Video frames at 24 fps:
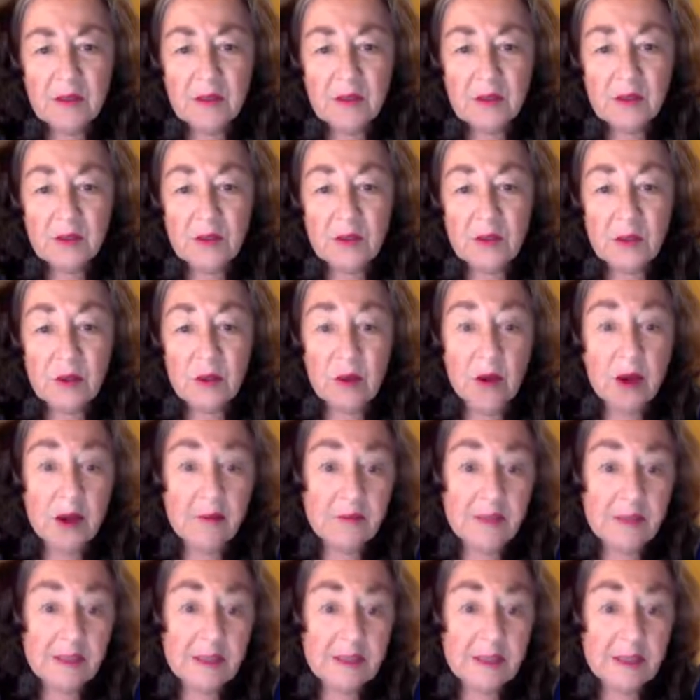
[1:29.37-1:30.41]
So
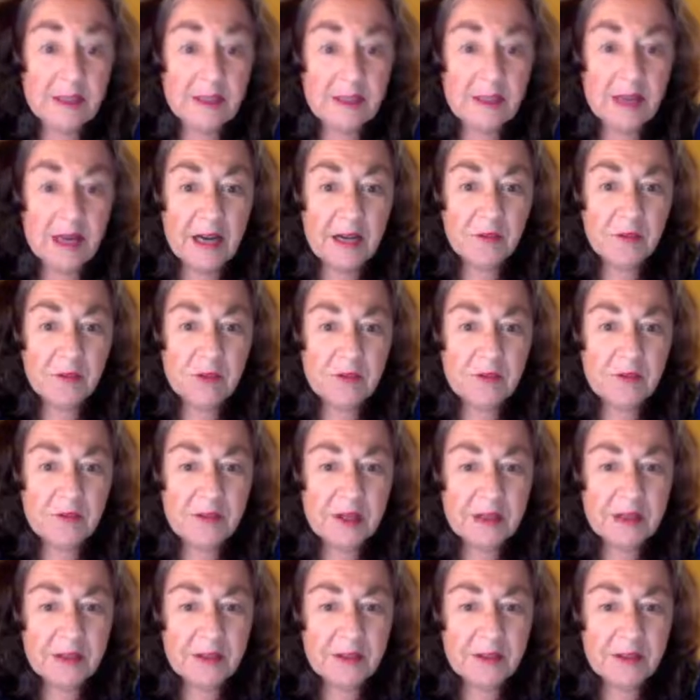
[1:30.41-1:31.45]
obviously, I was
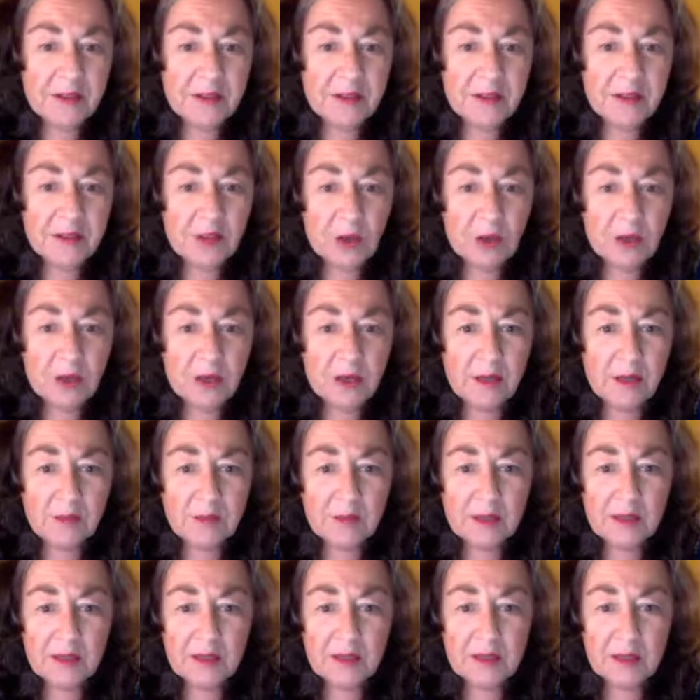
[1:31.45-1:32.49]
very
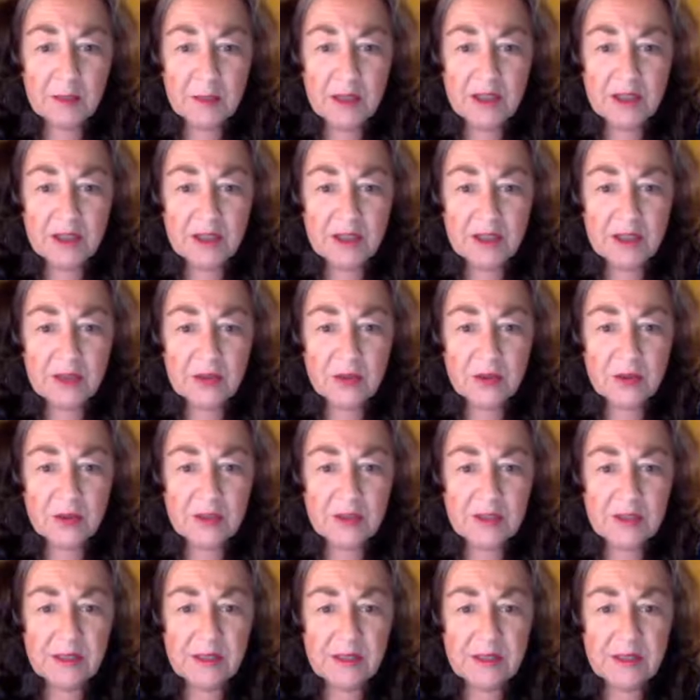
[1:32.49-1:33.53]
alarmed, especially
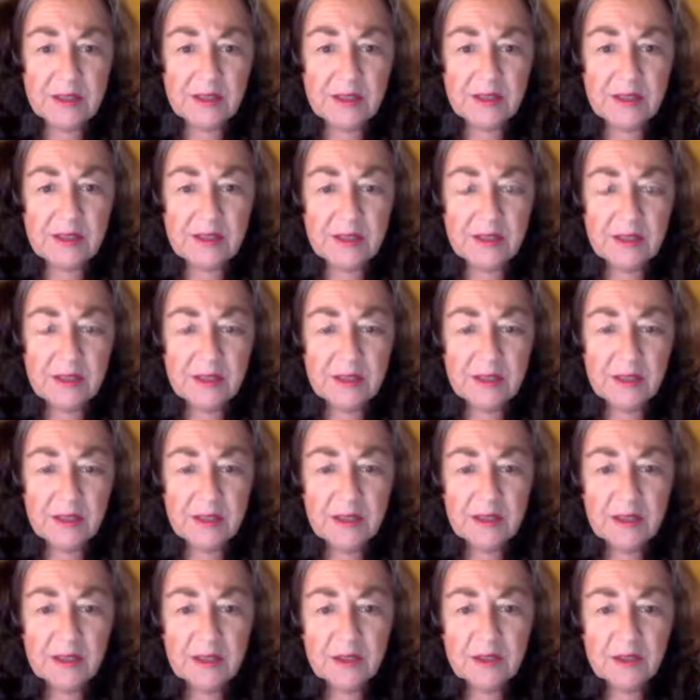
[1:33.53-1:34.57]
during these
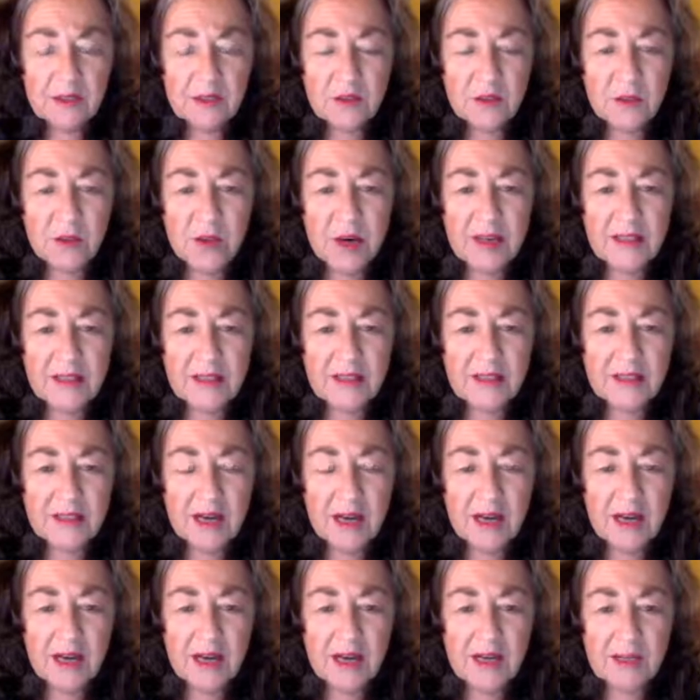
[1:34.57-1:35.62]
trying
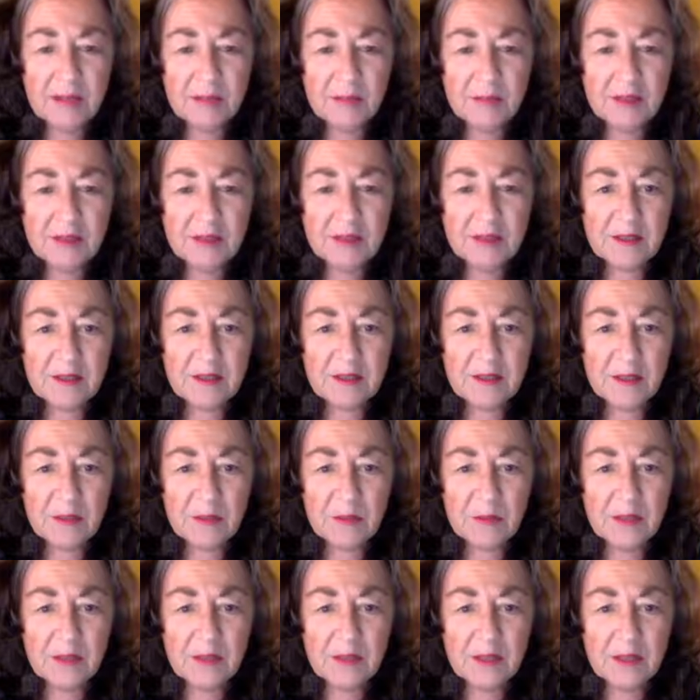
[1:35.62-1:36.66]
times that
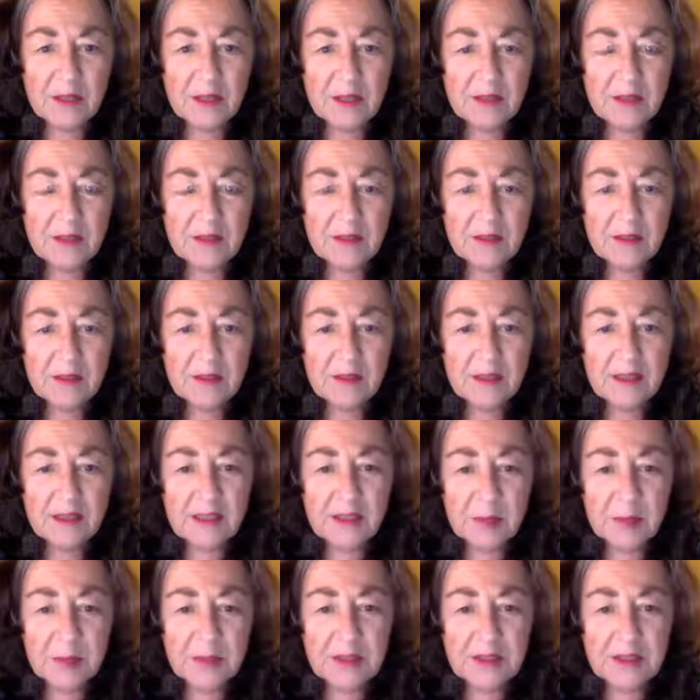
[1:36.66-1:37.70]
we are
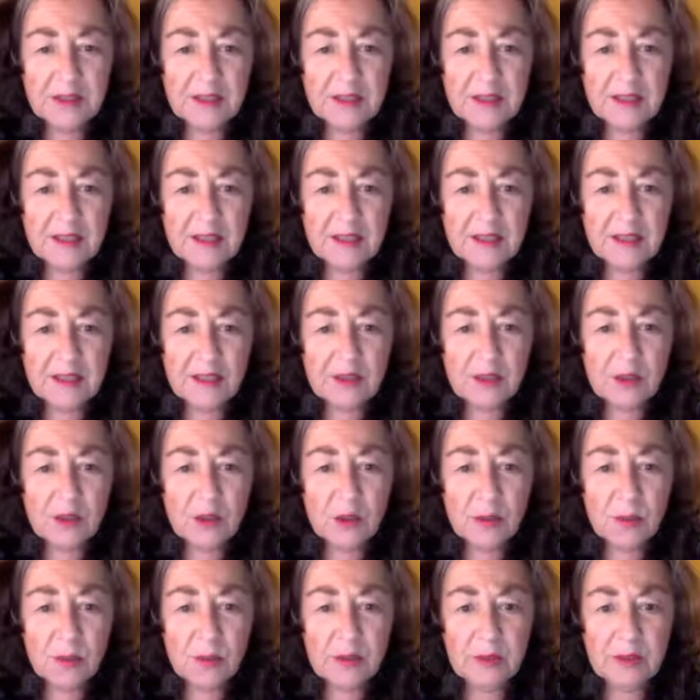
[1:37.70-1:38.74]
experiencing
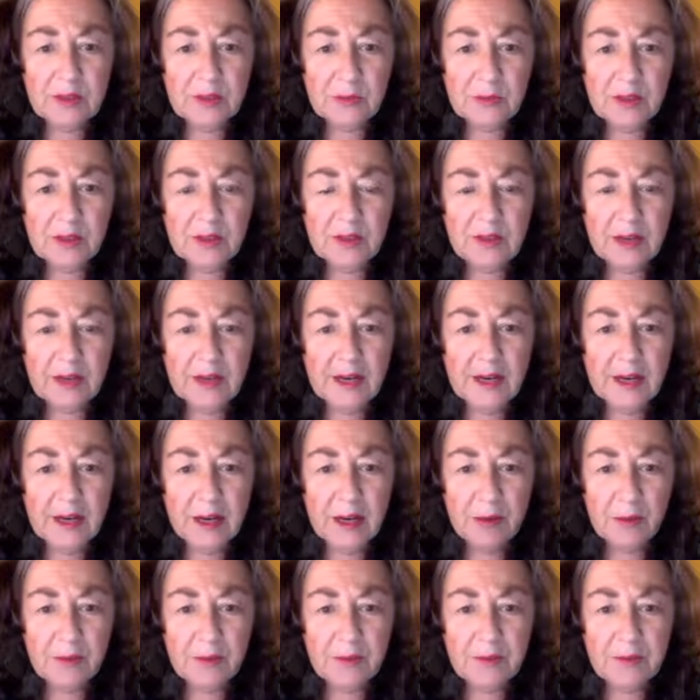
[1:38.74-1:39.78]
globally with our
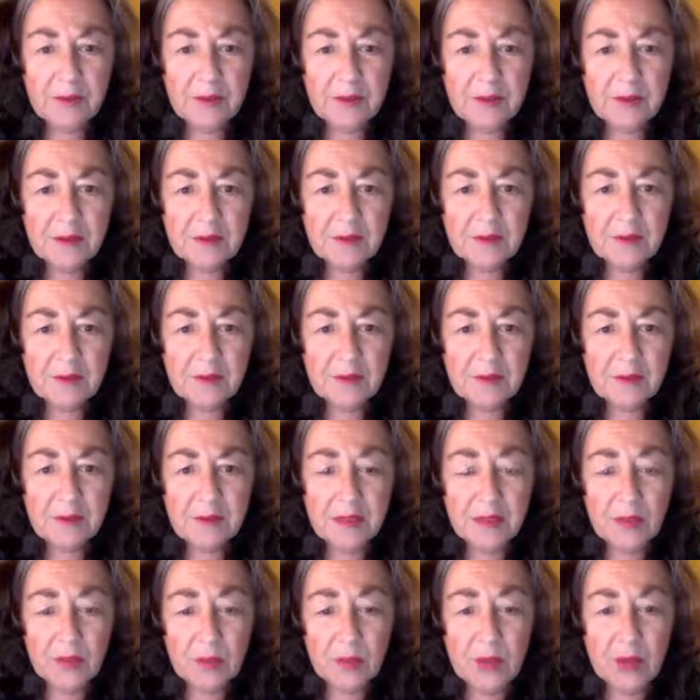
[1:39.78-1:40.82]
health,
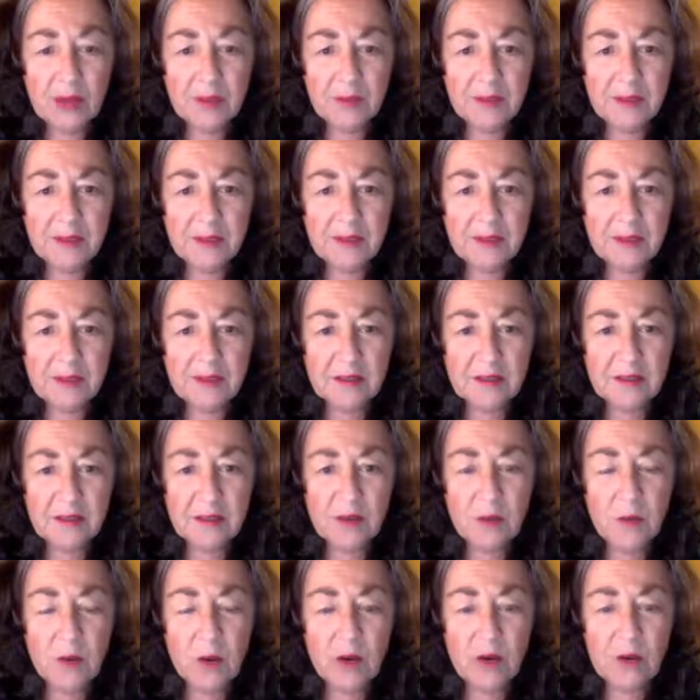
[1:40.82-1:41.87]
as well as
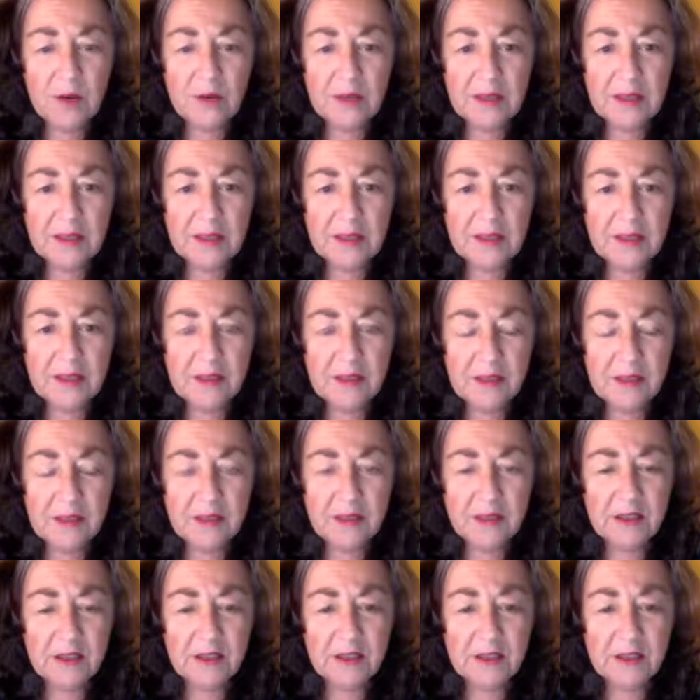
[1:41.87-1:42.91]
equality
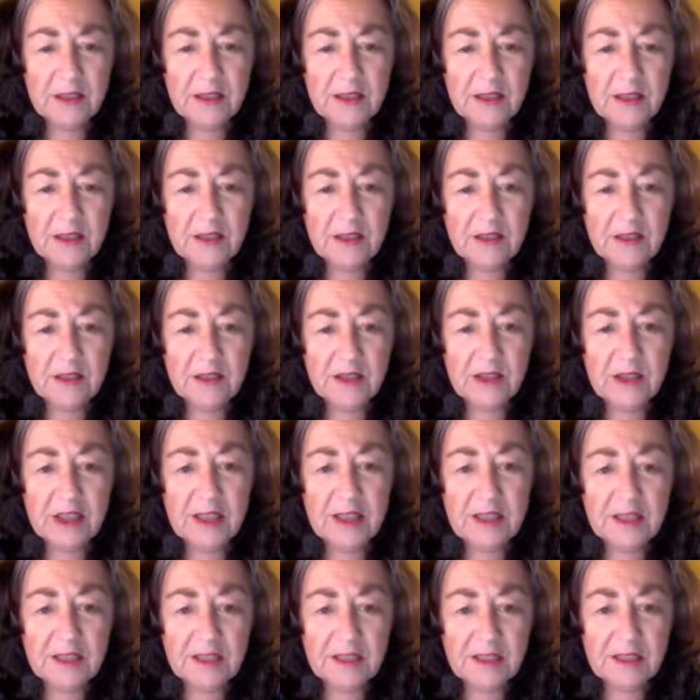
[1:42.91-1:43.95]
and
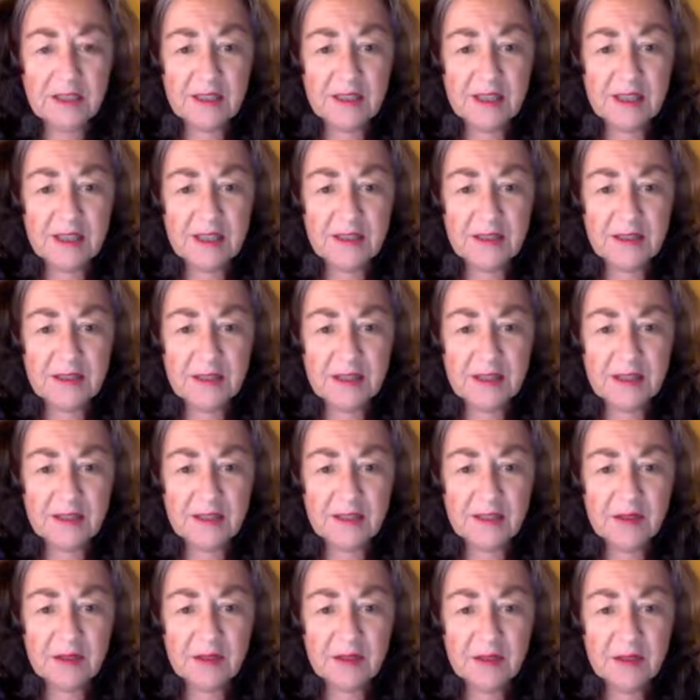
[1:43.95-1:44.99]
injustice areas.